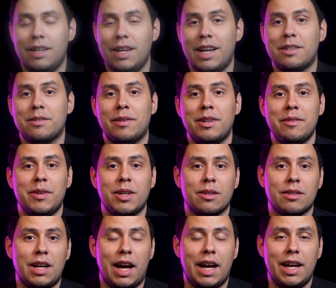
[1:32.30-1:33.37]
yeah it's funny
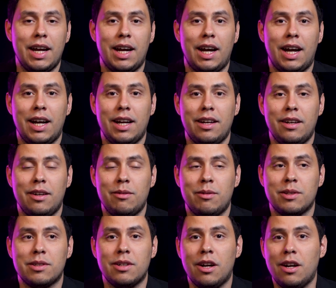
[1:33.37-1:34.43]
because i i it
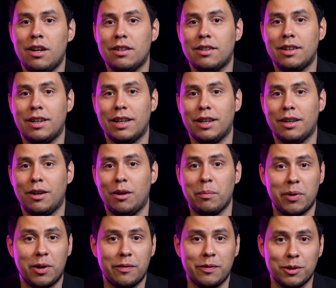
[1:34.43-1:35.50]
was not uh, on
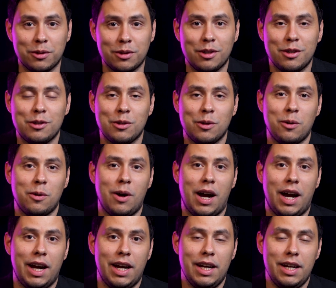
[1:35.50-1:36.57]
purpose so
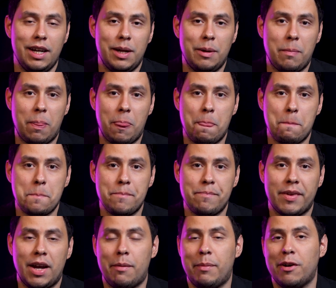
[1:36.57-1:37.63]
i
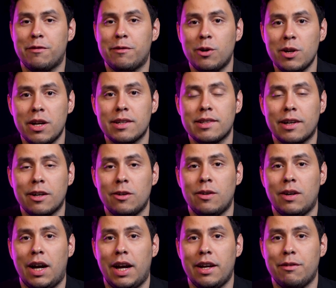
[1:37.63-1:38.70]
about four years
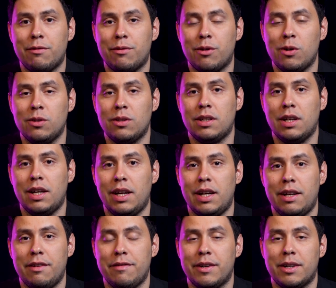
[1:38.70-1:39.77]
ago i wrote
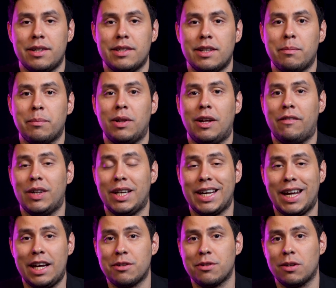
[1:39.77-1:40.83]
a very simple
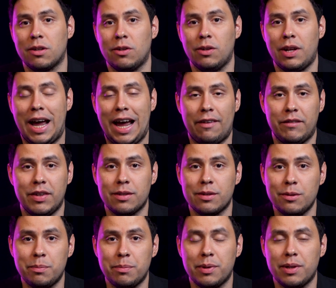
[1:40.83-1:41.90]
application called
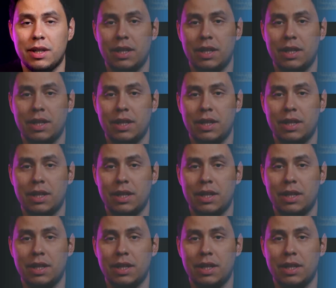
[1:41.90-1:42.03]
HappySoup